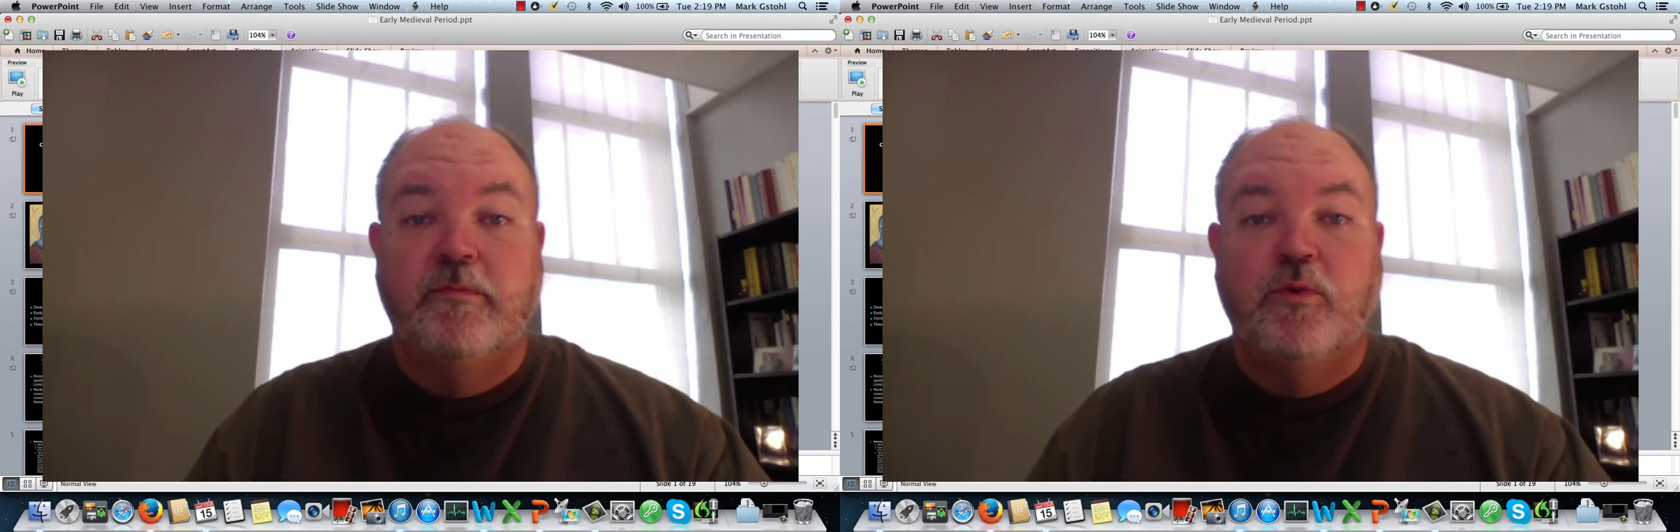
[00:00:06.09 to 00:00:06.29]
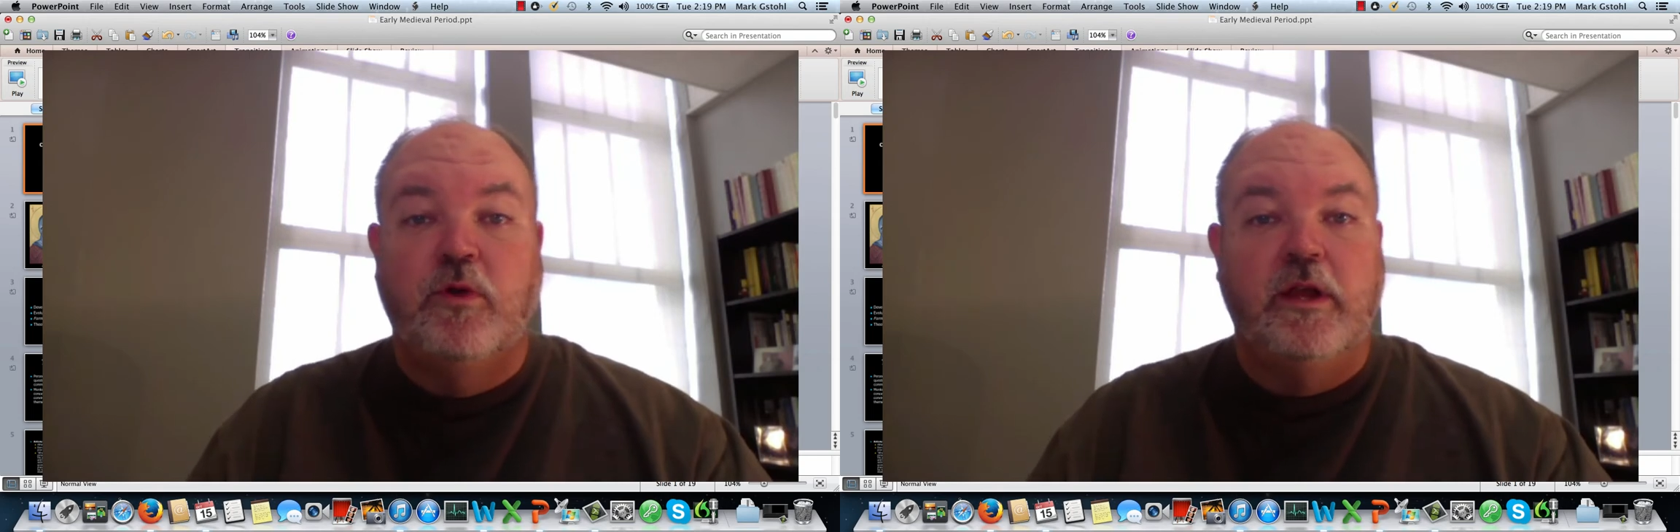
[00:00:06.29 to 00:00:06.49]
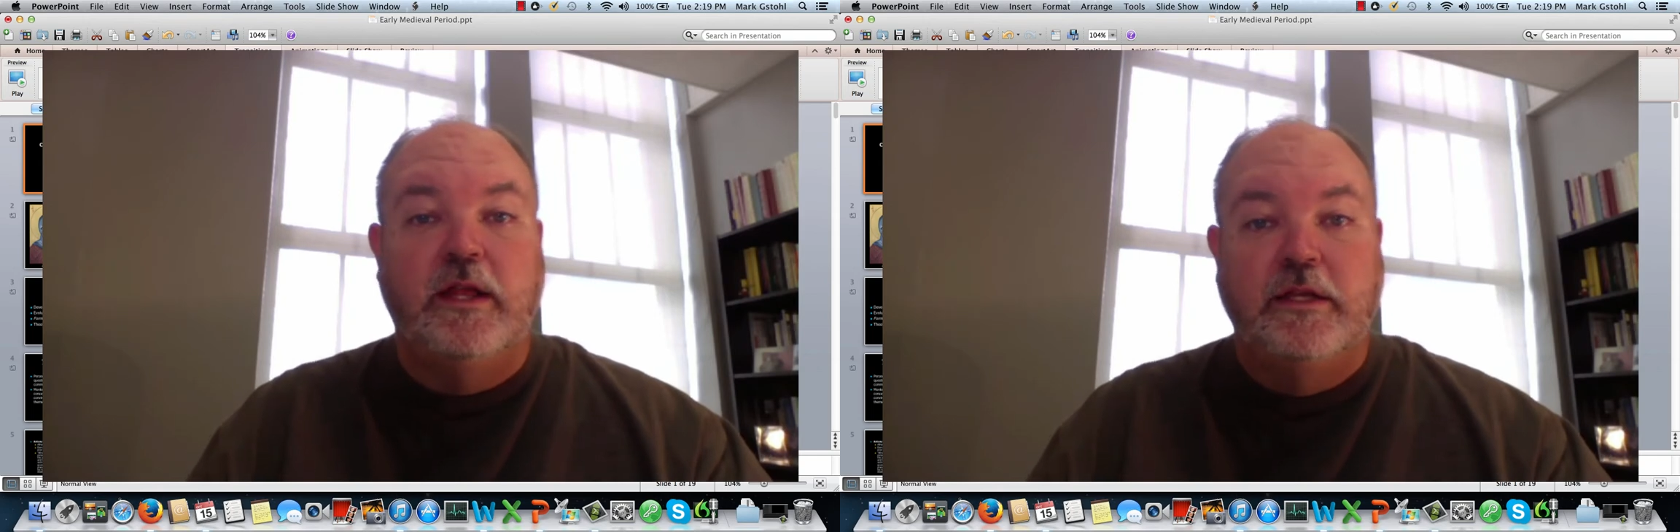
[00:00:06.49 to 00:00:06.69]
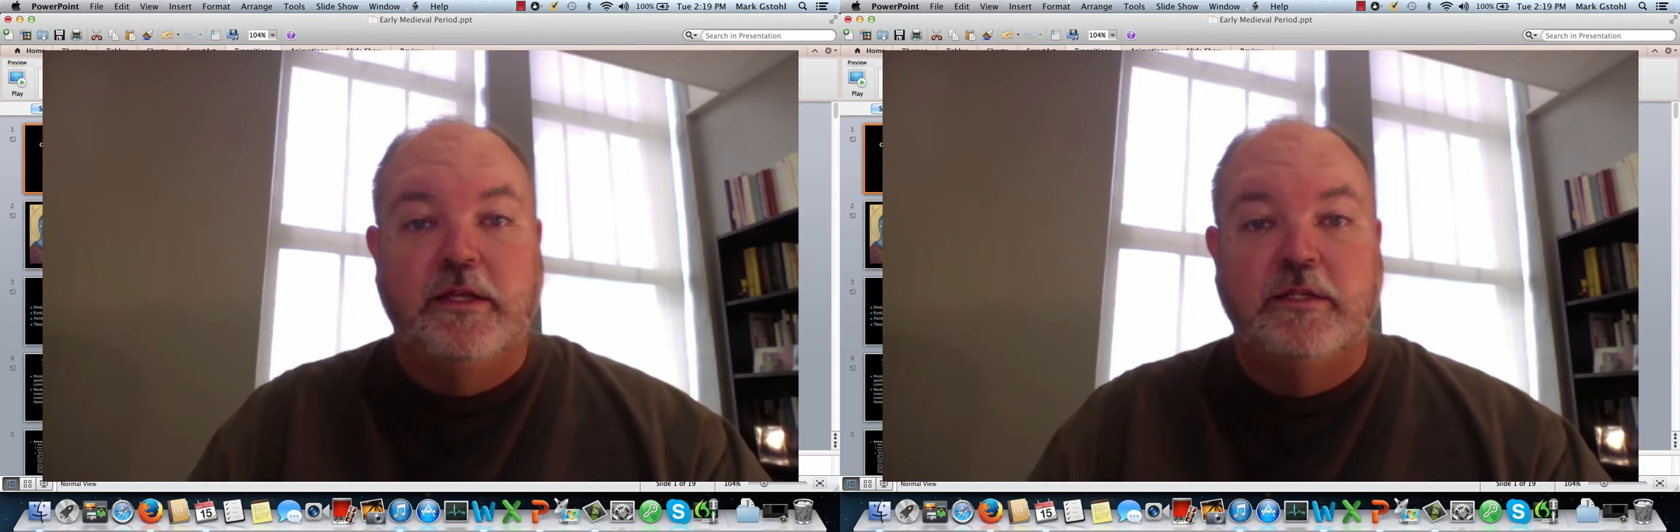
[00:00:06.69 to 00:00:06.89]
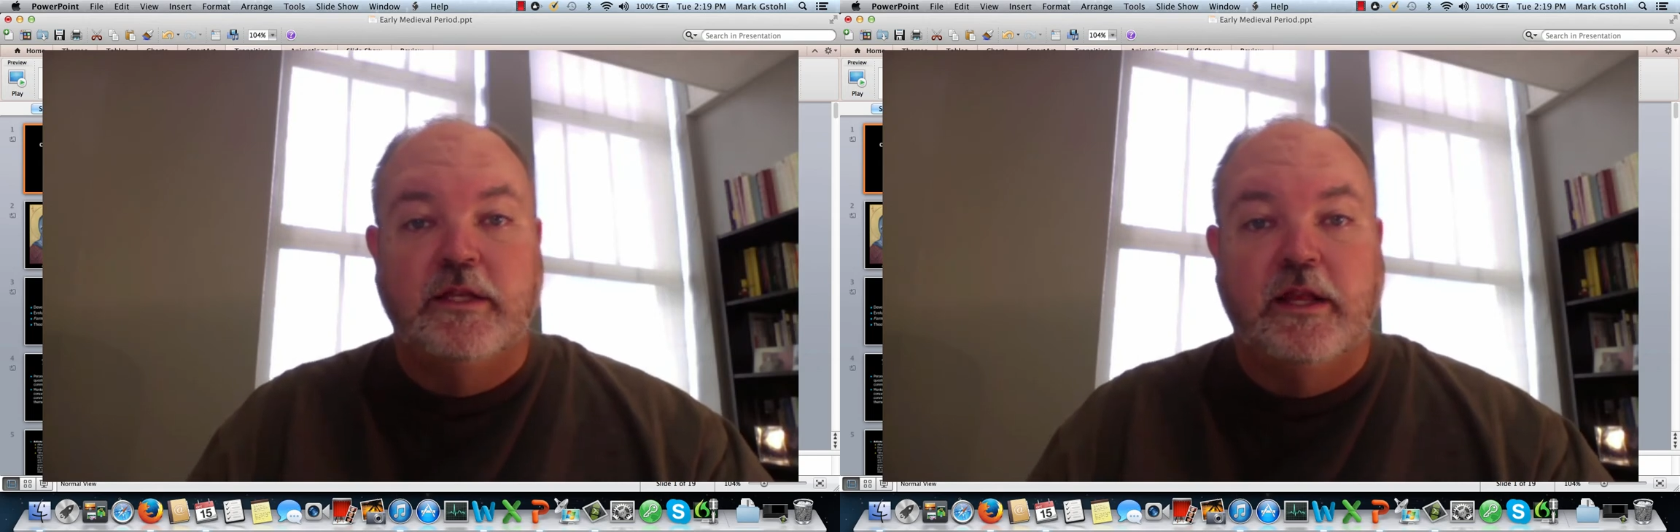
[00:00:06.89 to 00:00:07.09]
important
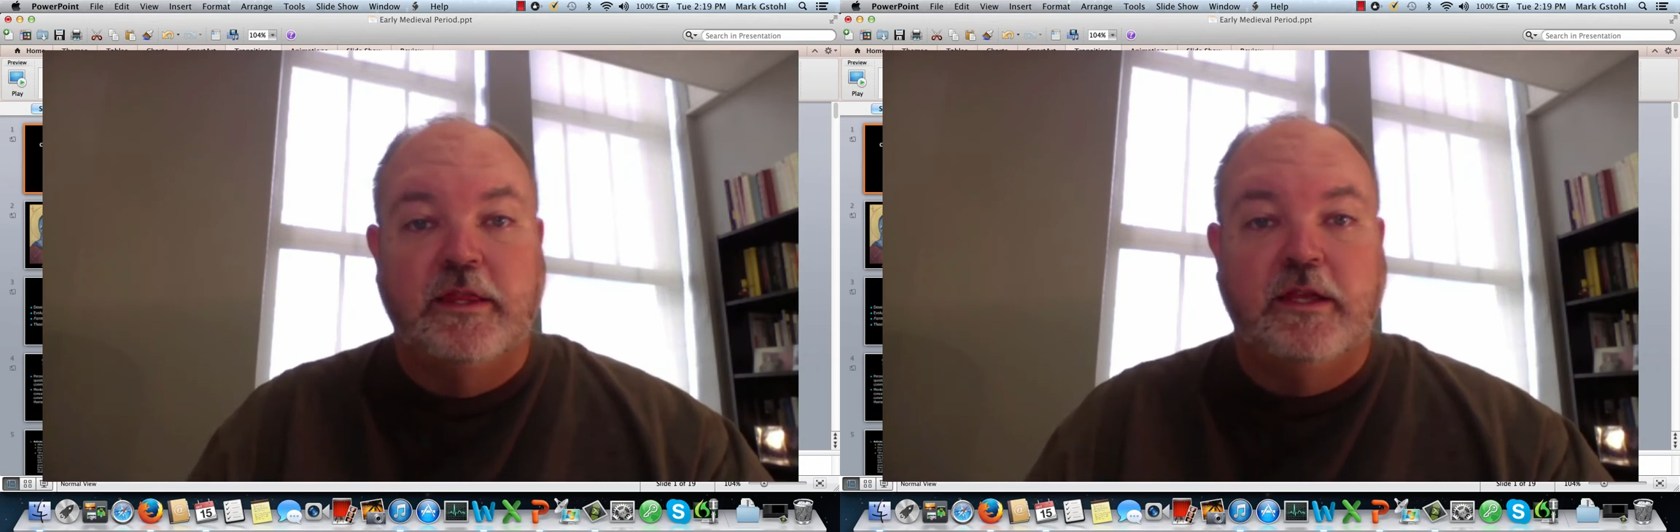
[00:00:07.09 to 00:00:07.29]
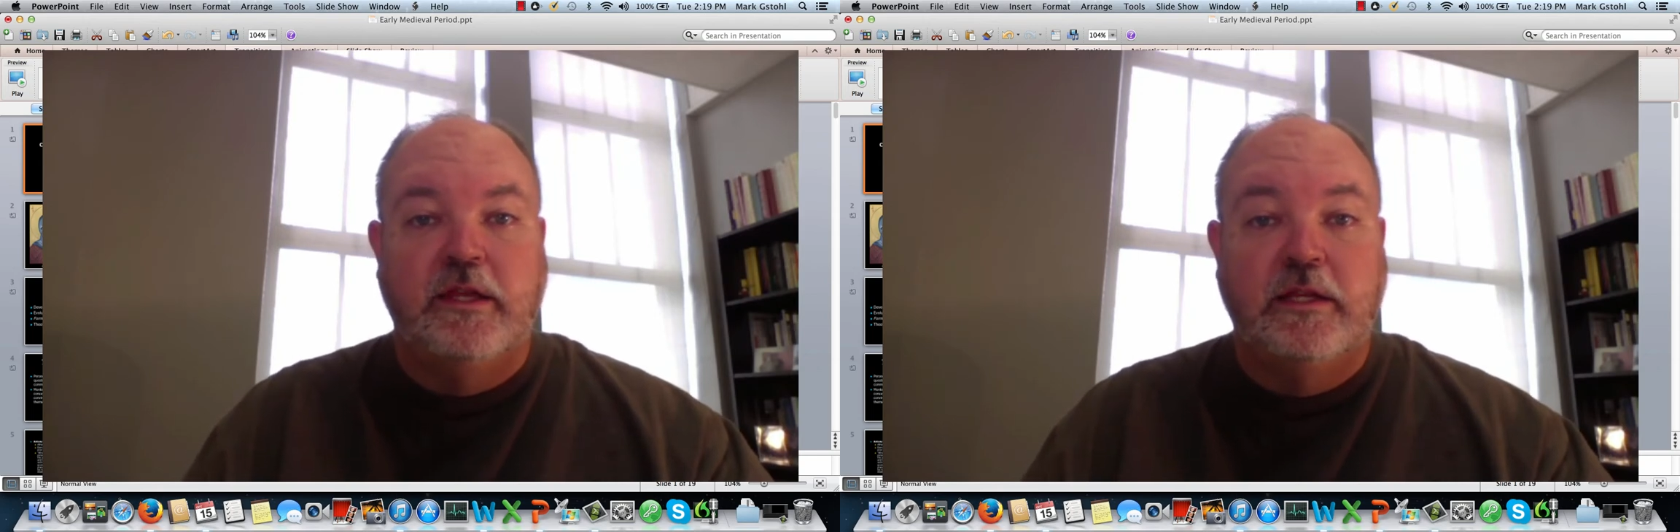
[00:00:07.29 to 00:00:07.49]
ideas that I think you